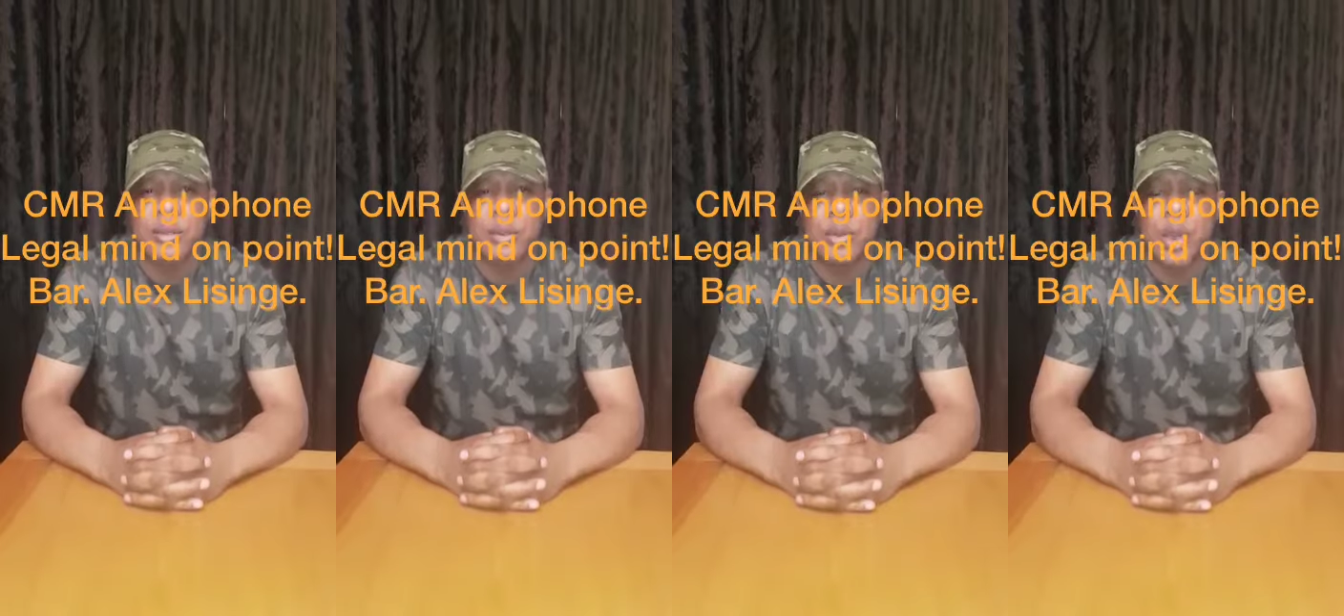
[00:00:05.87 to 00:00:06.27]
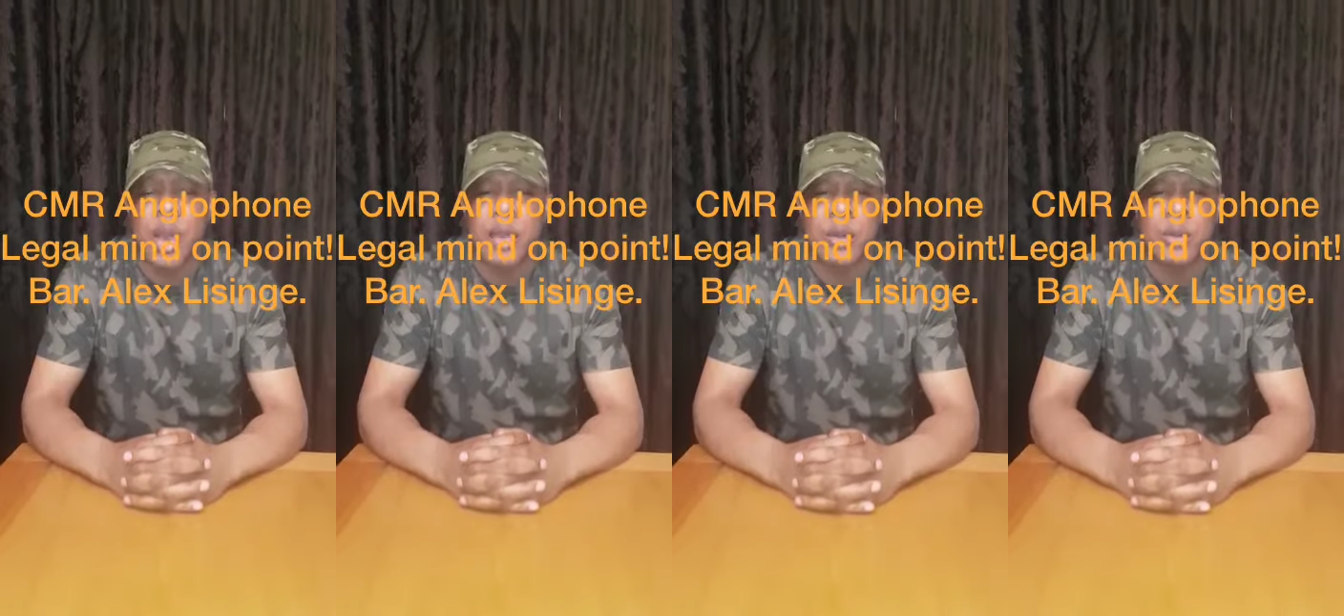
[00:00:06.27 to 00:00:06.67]
your
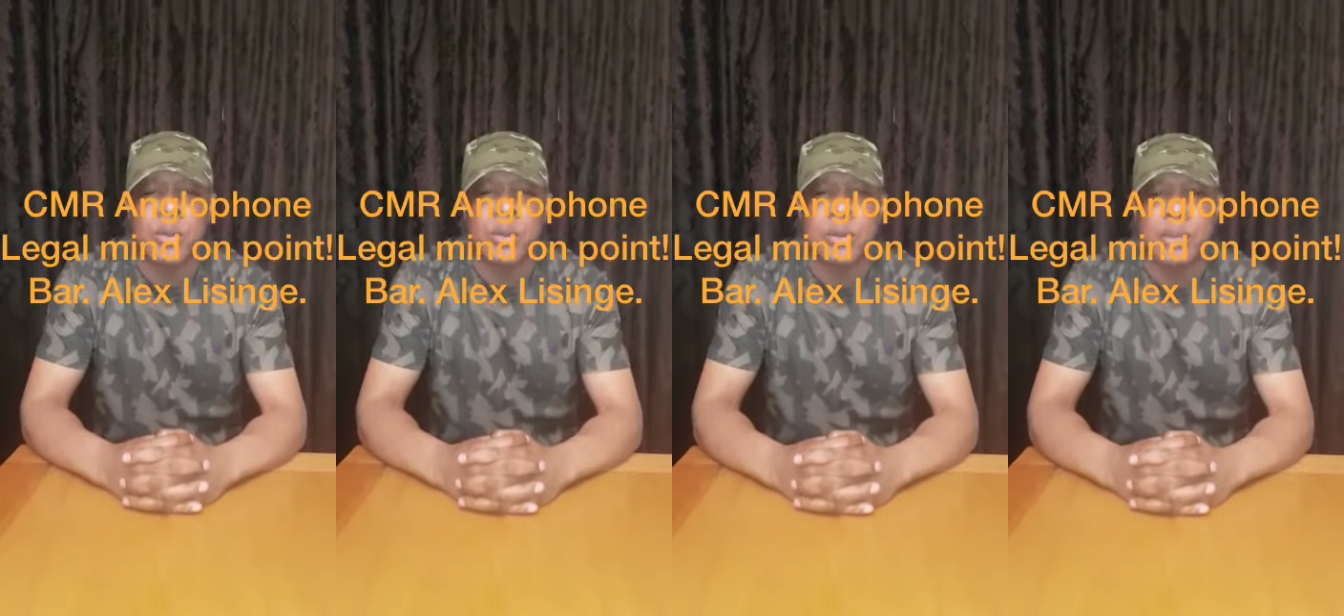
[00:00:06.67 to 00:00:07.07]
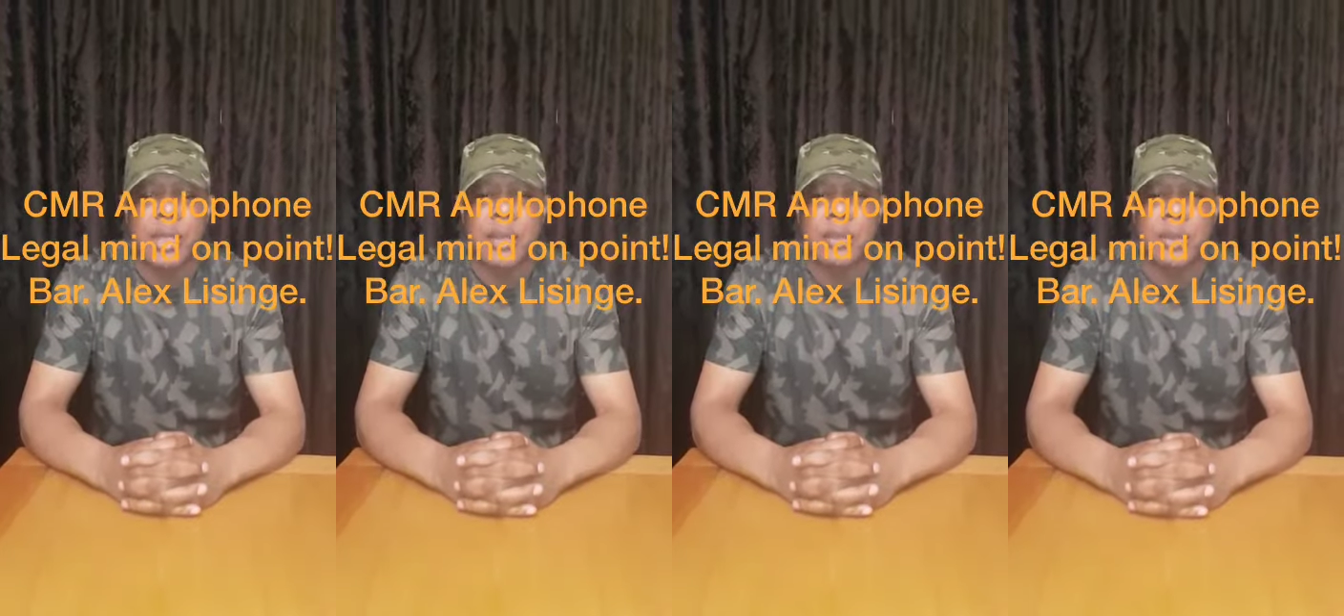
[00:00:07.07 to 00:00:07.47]

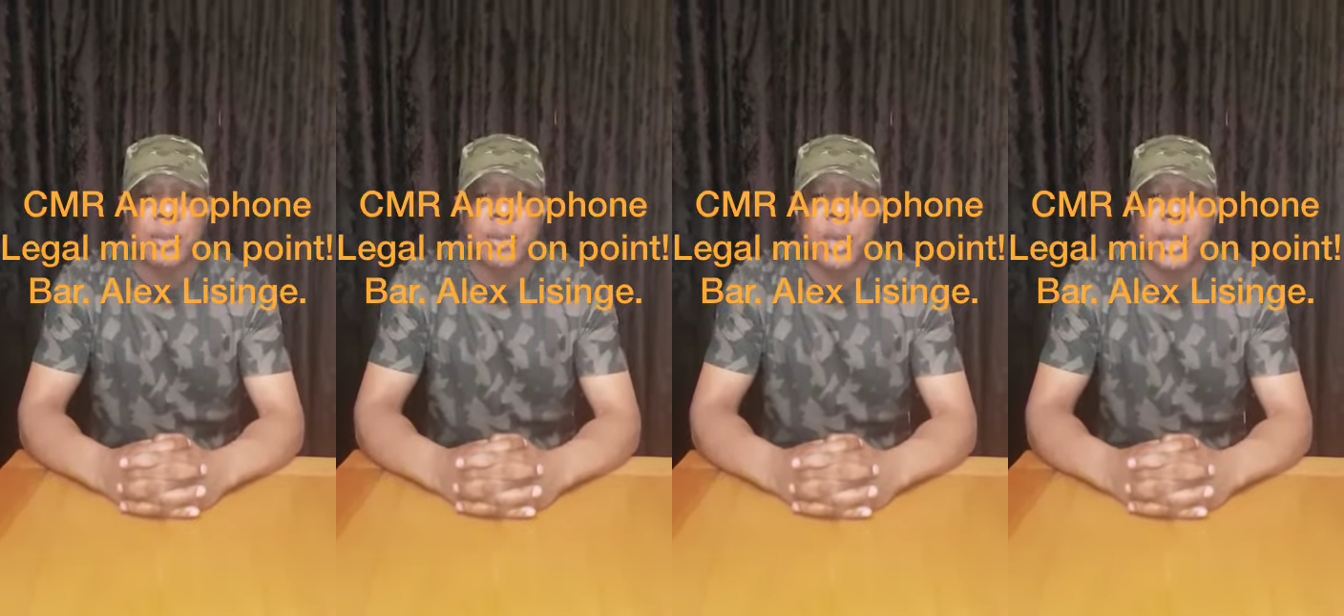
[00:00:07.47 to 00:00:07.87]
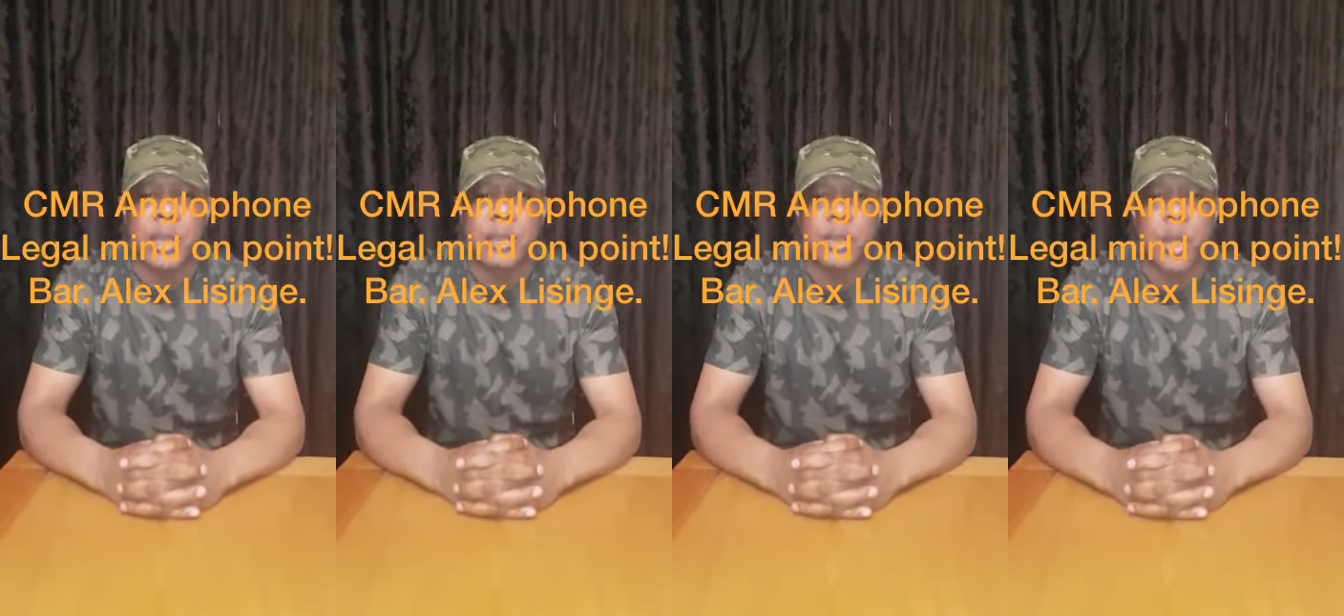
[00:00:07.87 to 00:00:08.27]
Anglo-Saxon
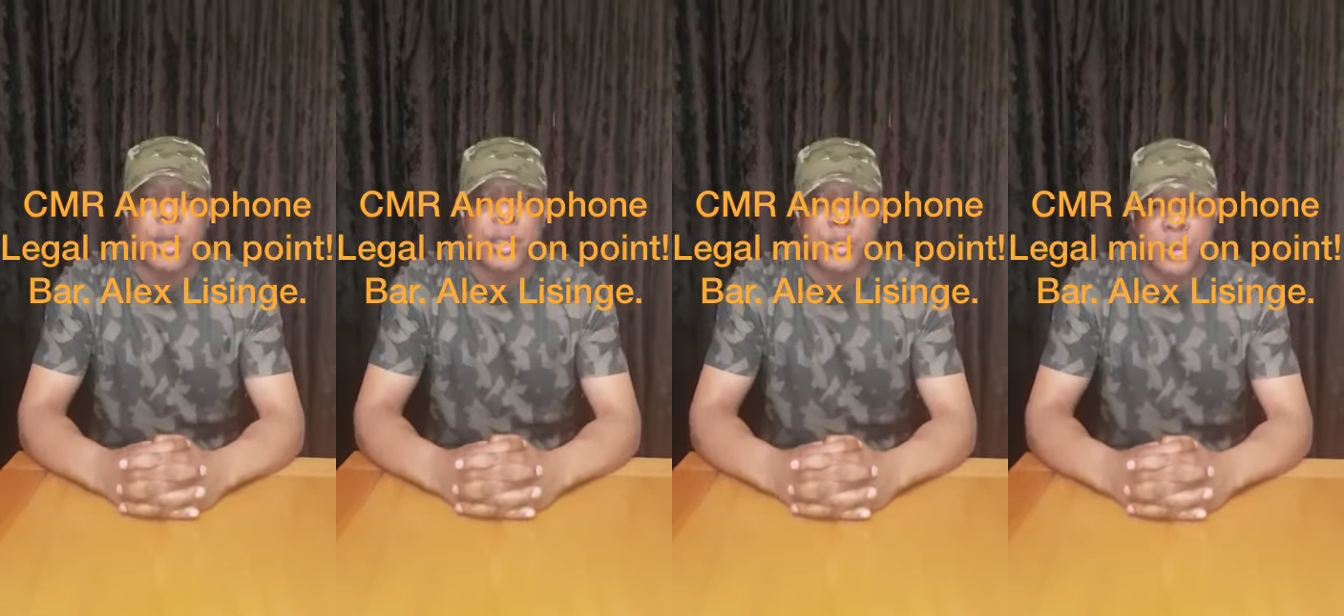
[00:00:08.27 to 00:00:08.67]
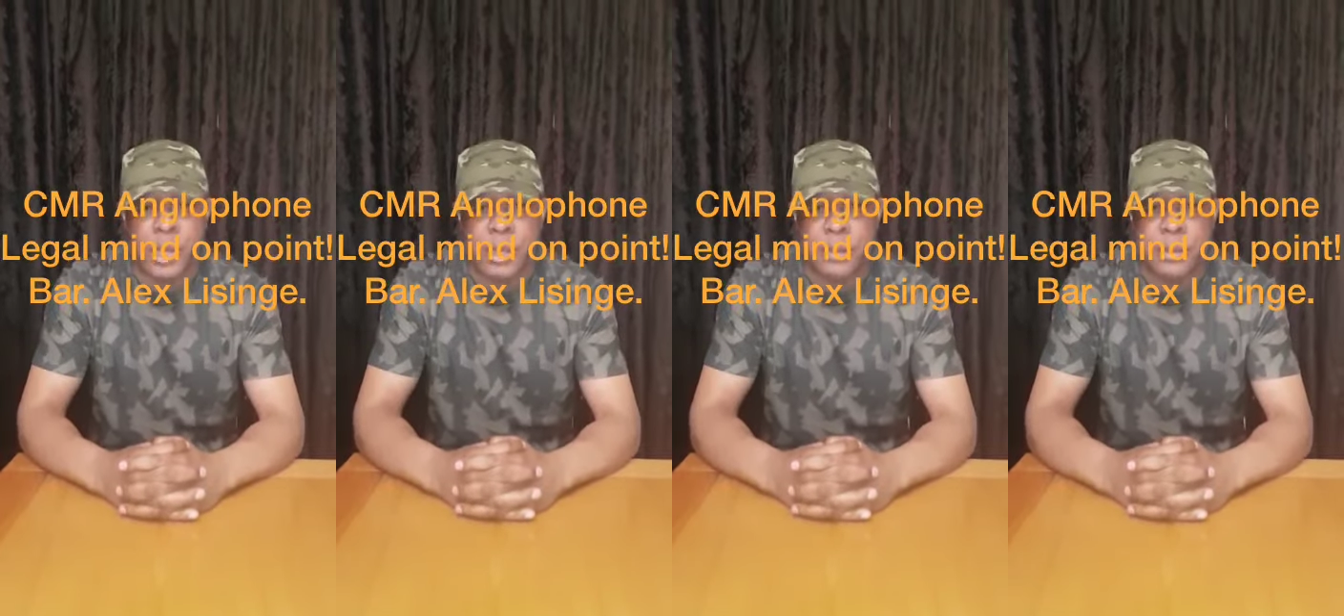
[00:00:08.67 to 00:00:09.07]
lawyer talking
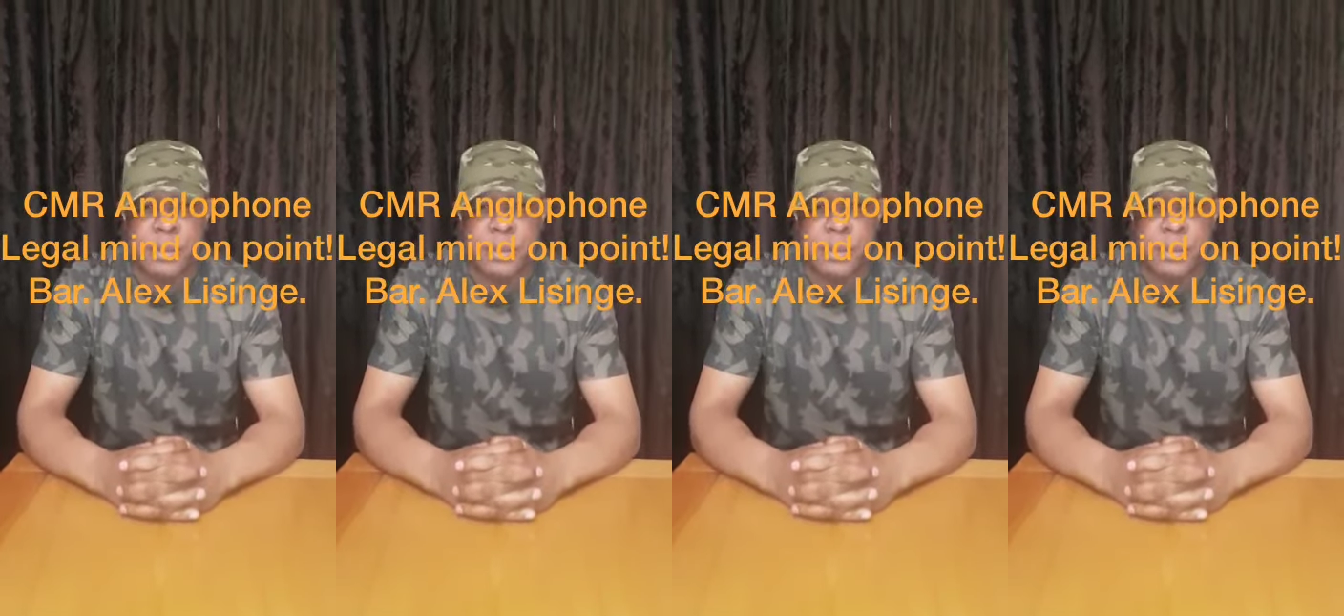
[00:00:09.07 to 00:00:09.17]
today.